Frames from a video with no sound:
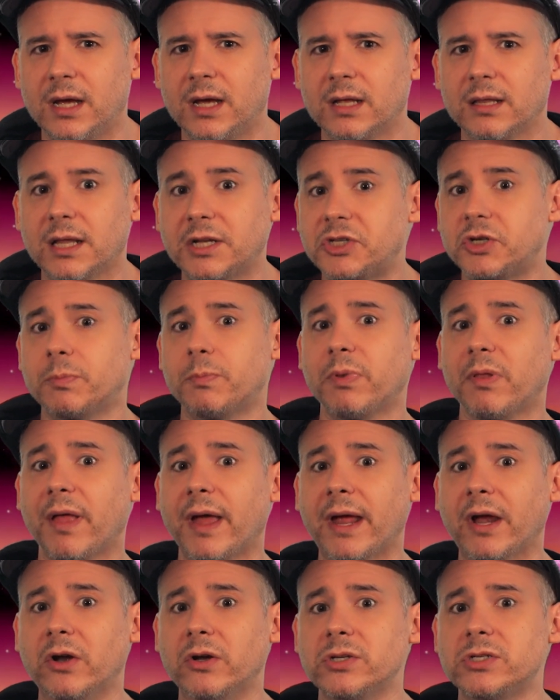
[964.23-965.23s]
Let your
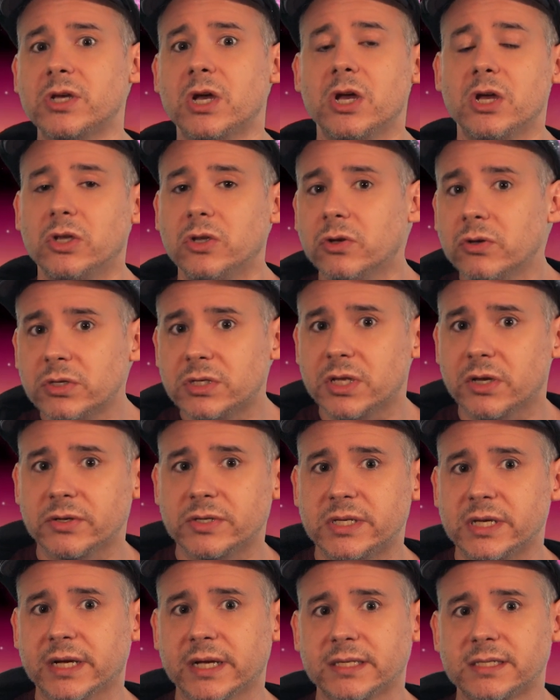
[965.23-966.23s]
players use those
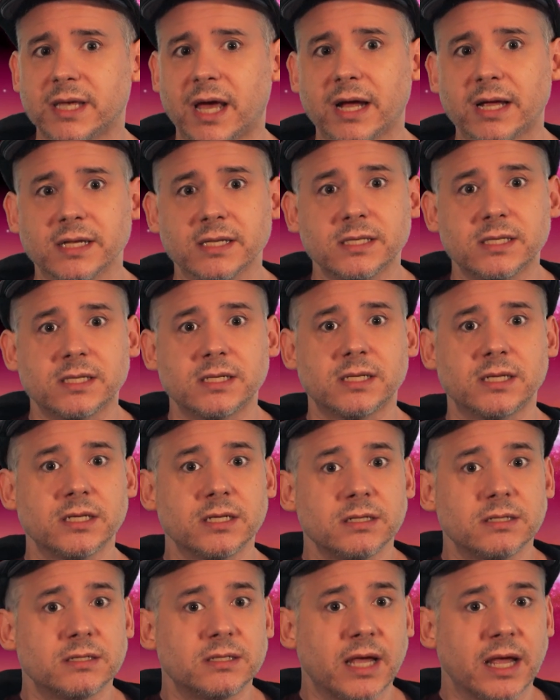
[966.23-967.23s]
6 seconds
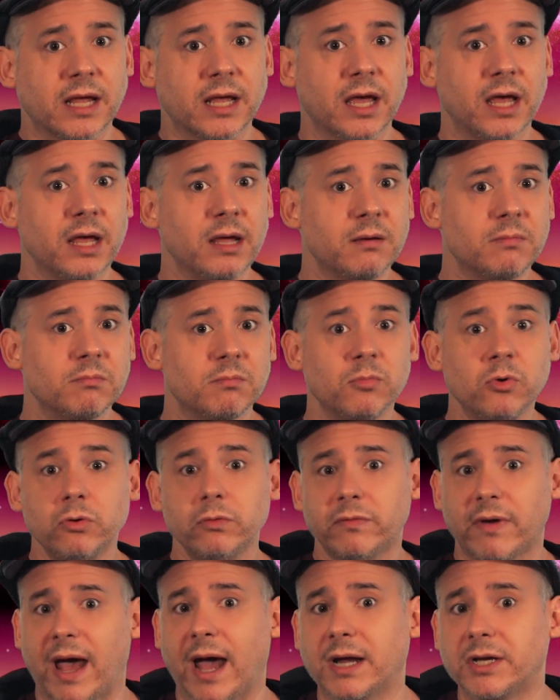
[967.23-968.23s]
to take a
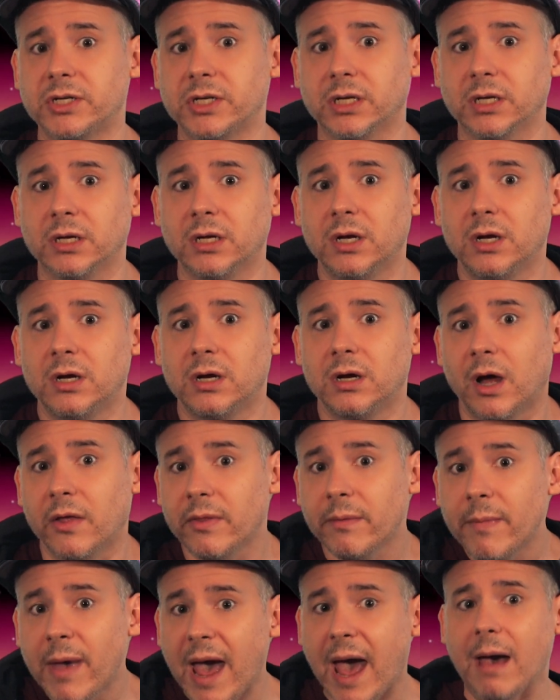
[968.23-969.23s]
move action on the
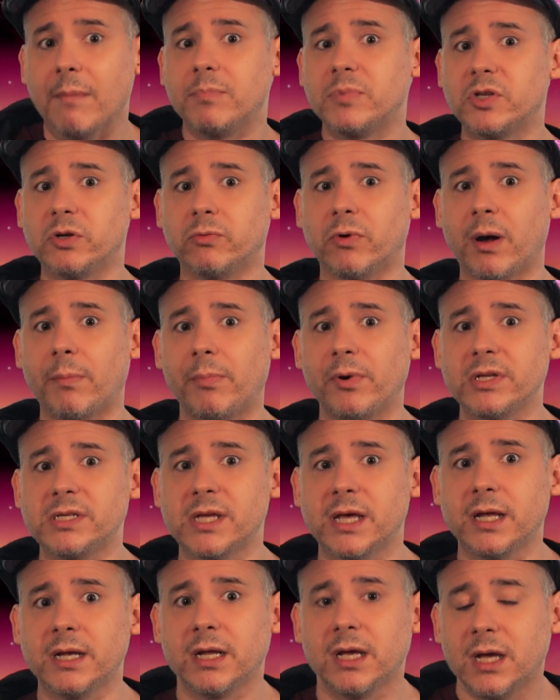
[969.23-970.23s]
map to
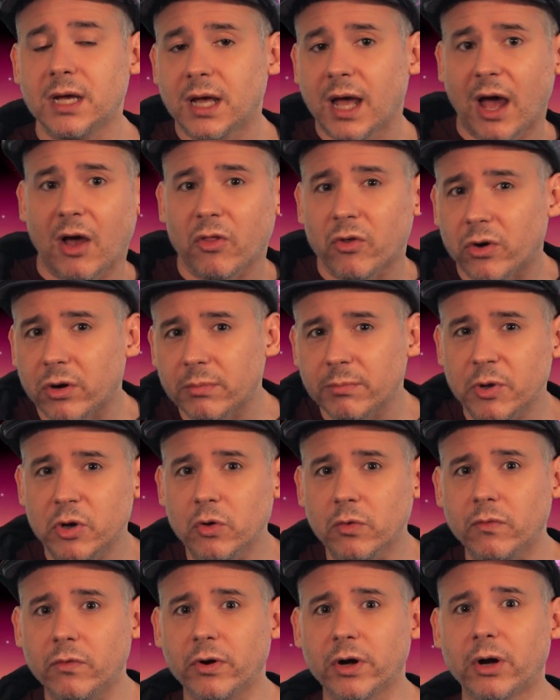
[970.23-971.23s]
represent how they're
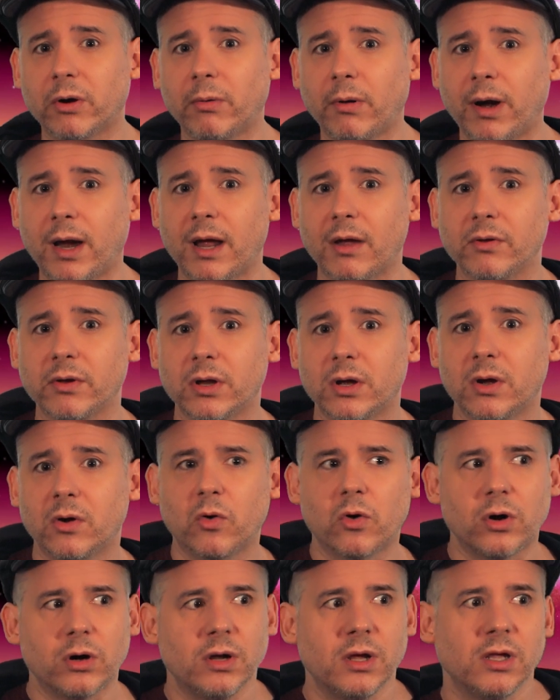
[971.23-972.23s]
maneuvering around.
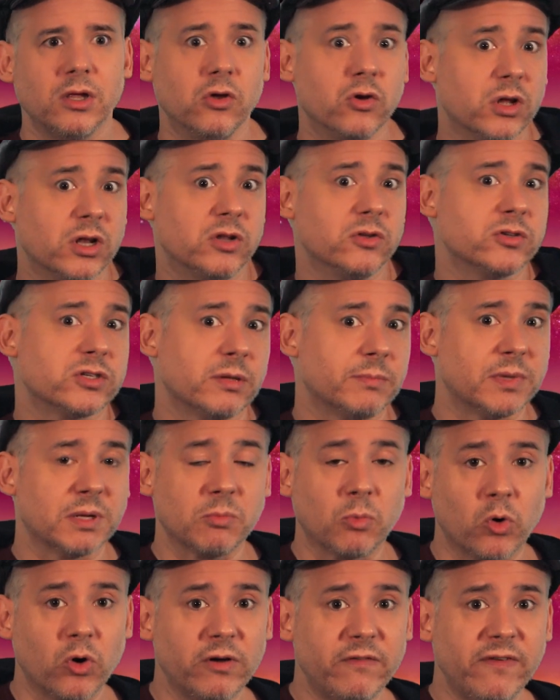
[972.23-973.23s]
Or you could do something
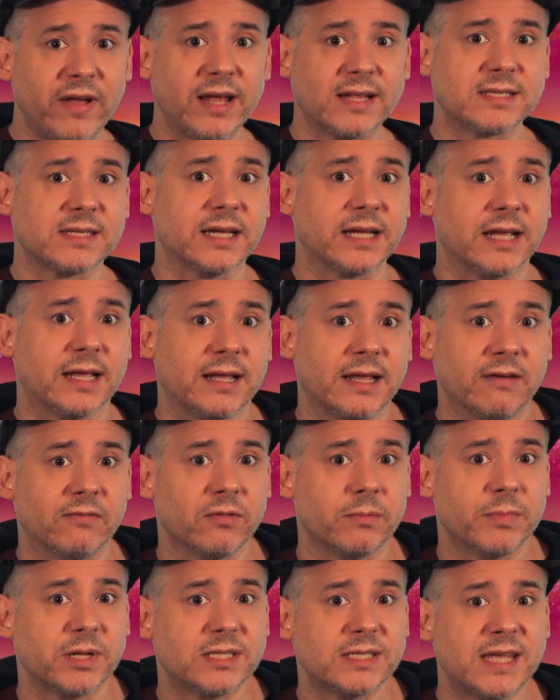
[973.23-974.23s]
more advanced, like give
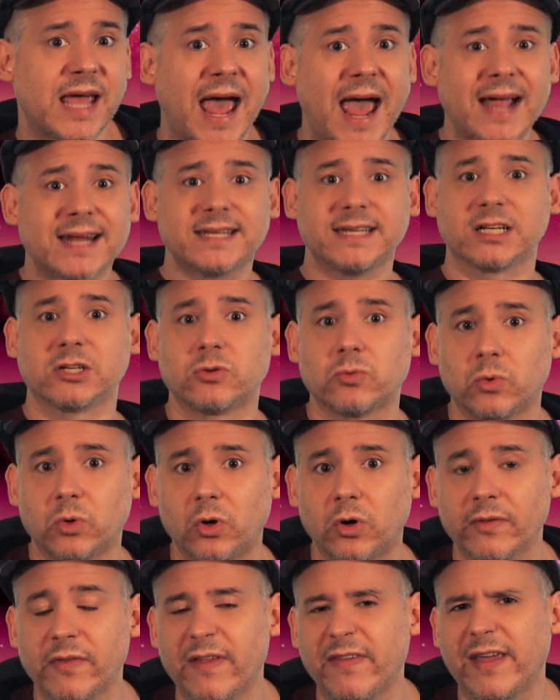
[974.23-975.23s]
them a tactics
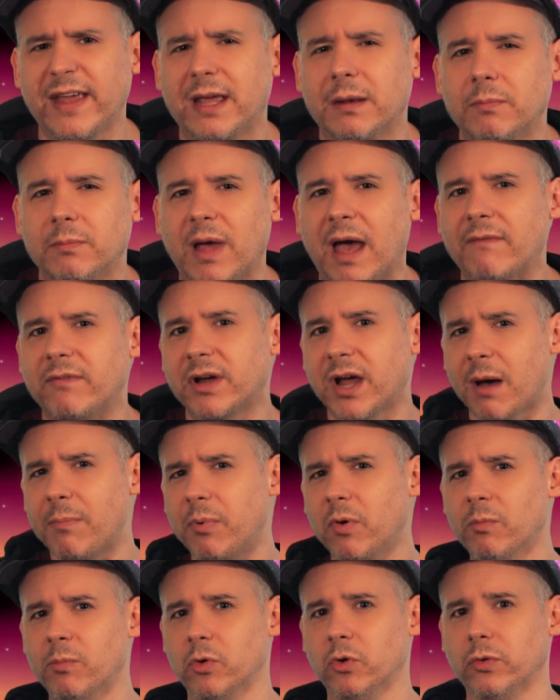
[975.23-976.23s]
roll, and then they can have a
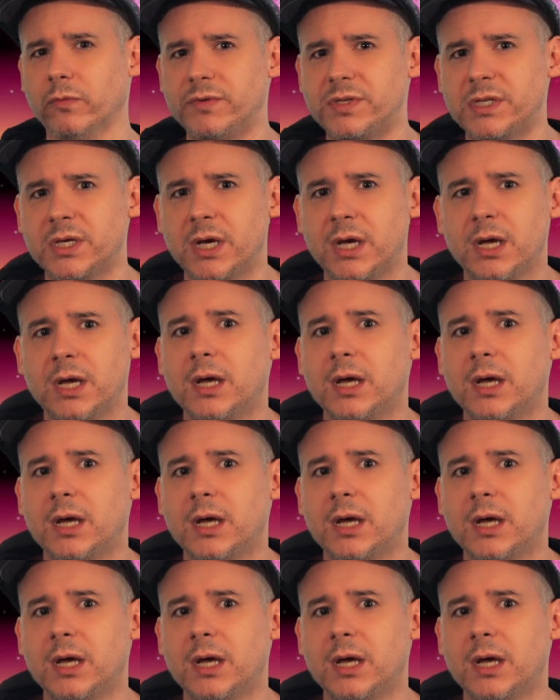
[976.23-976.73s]
couple moves.